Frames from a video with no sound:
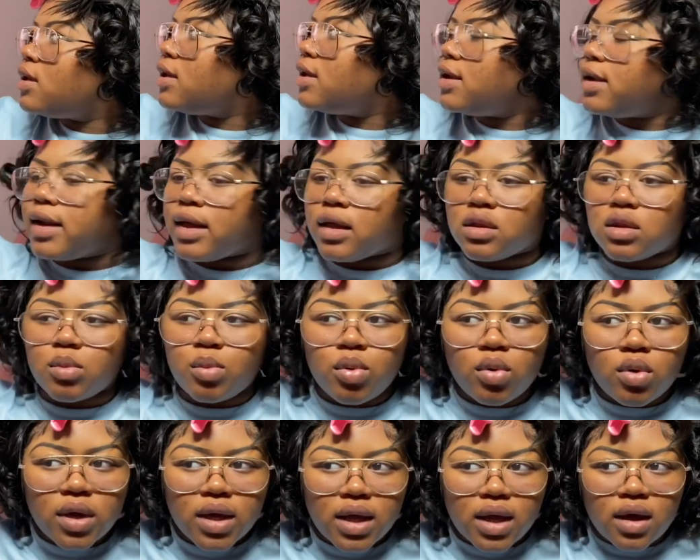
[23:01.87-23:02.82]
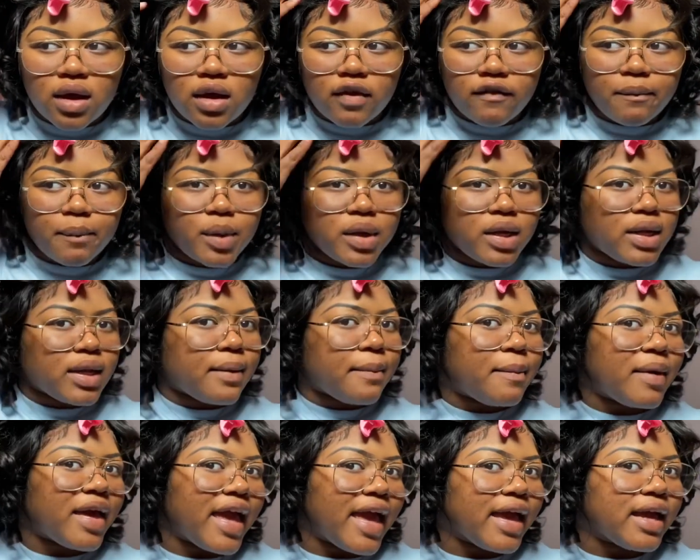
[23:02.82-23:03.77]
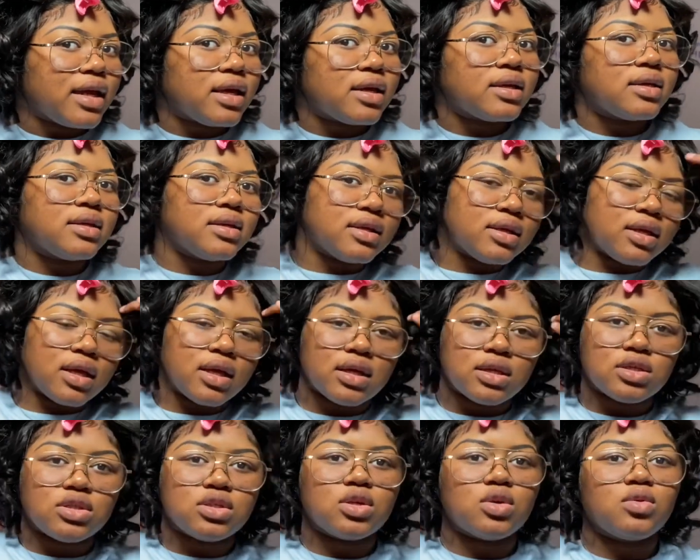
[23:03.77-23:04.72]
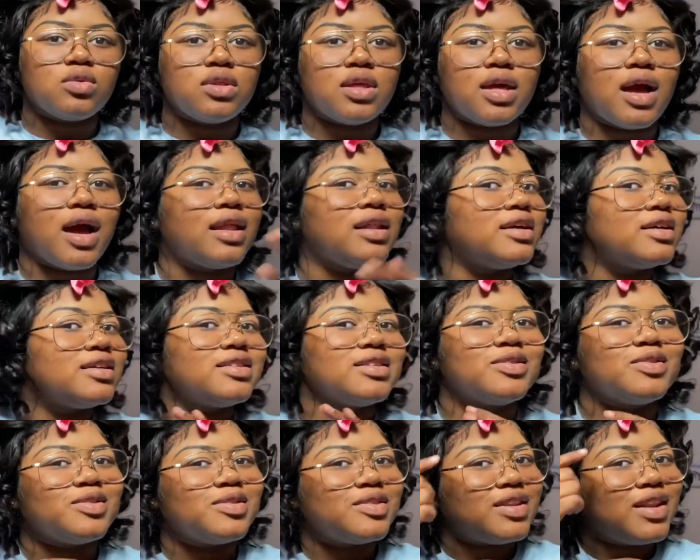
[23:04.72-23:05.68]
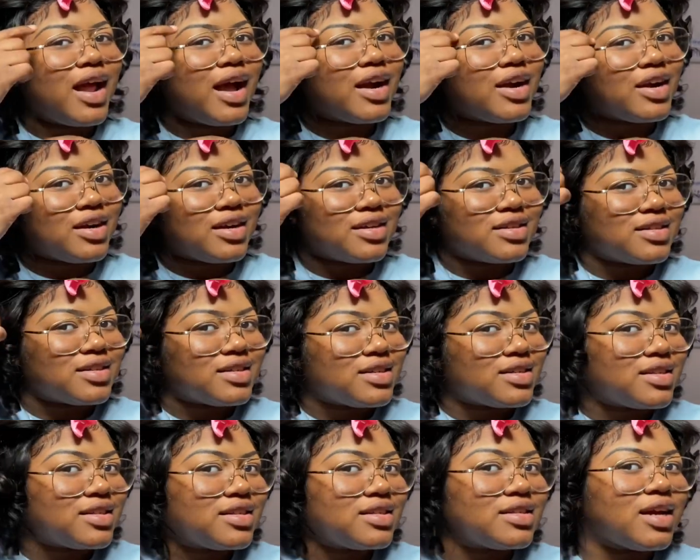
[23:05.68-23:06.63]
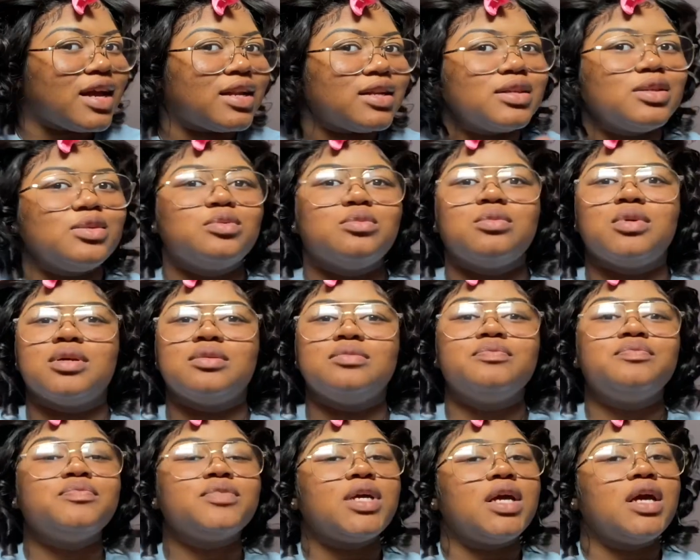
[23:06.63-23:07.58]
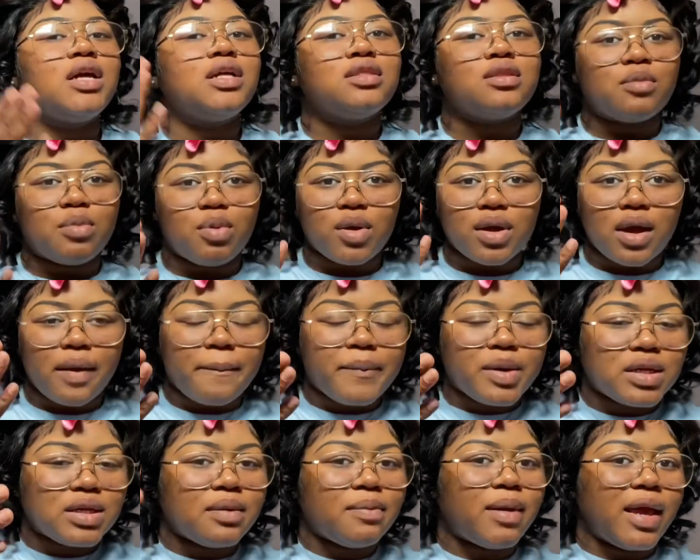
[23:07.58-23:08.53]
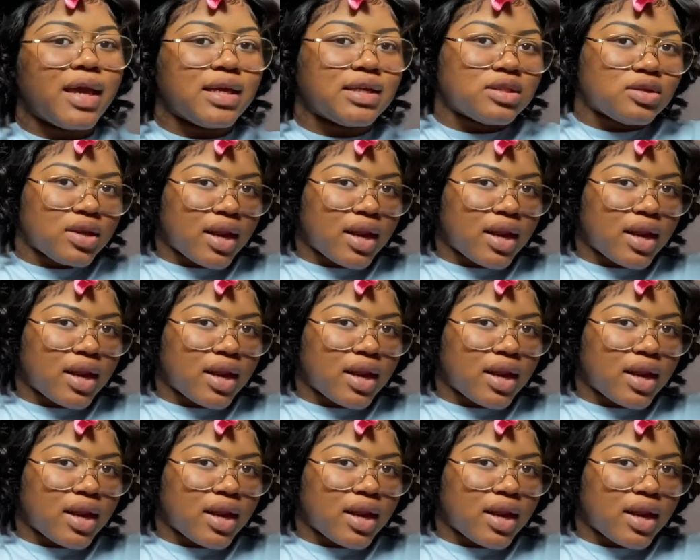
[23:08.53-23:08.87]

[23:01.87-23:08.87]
Now the point of pulling back is so that I look so not crazy because this is kind of cute, but the point of pulling back is so